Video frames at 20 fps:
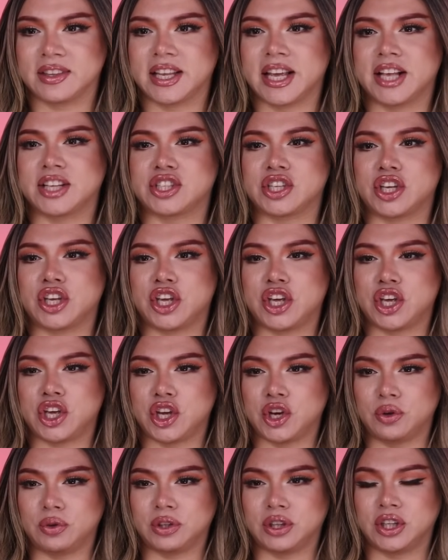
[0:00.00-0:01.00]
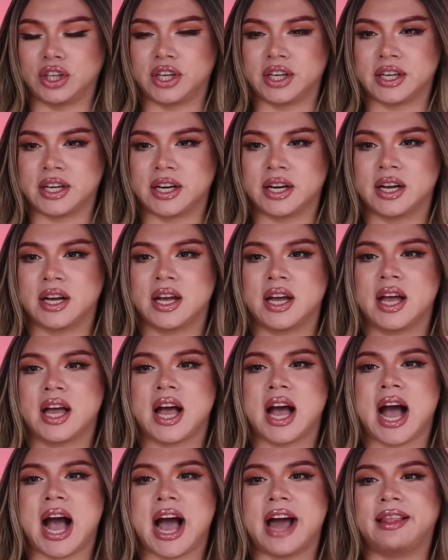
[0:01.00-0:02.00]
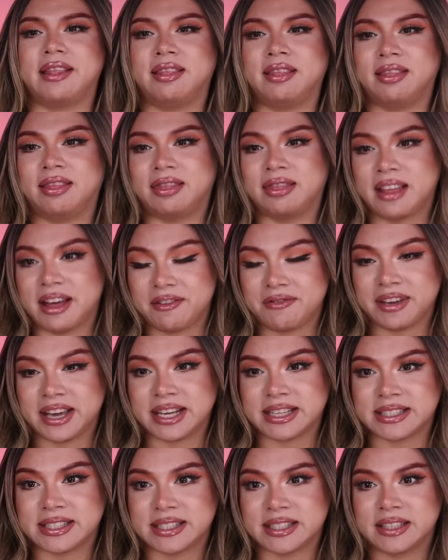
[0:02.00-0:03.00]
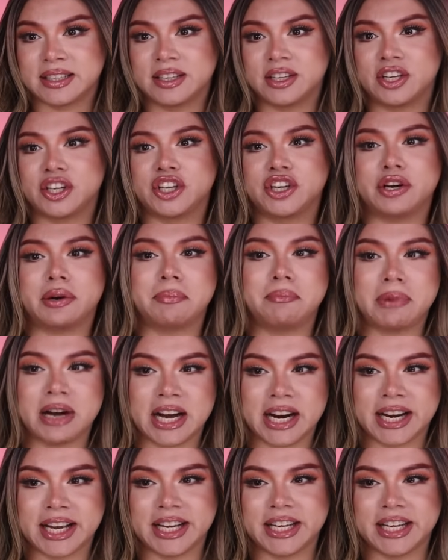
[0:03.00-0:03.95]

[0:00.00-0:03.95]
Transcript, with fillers: It's a cute look. I love it. Your mug